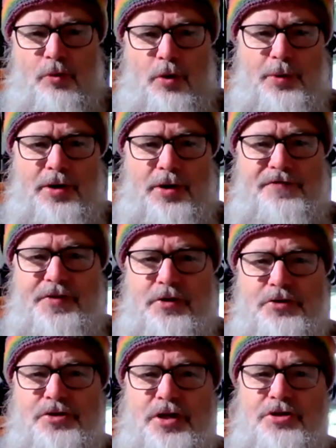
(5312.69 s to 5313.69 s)
Why do I
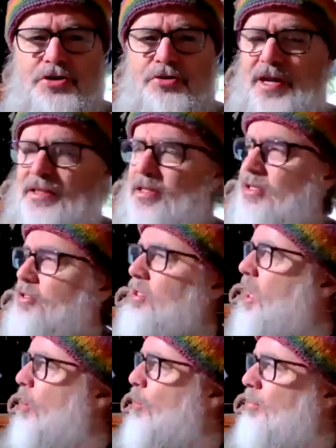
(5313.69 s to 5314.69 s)
feel so directed
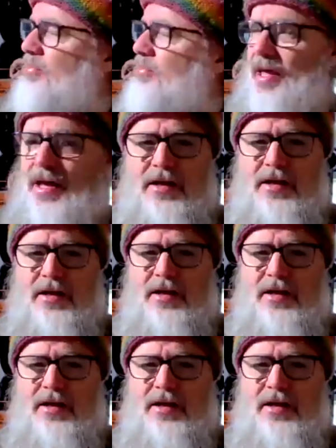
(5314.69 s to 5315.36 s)
to go up there?